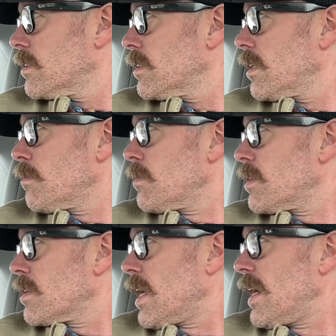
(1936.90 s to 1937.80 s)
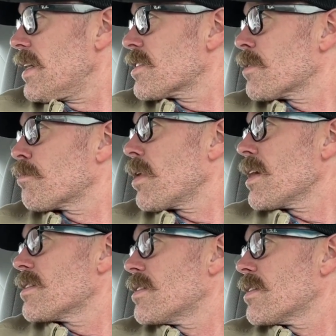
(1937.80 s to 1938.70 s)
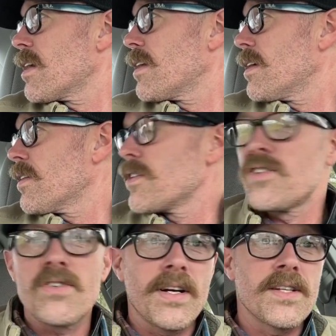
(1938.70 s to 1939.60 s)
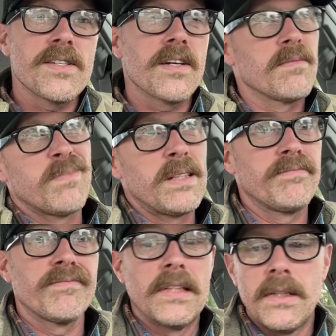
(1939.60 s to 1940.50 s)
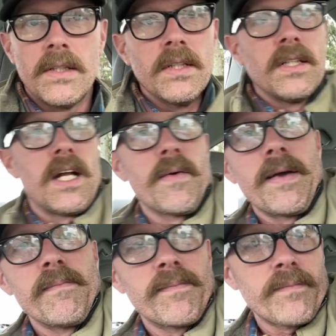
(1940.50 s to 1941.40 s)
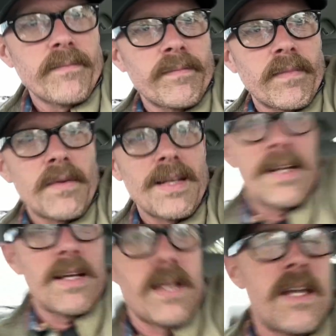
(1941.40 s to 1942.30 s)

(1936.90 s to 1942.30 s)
I'm kind of surprised he's not here. His truck is here, but anyway, he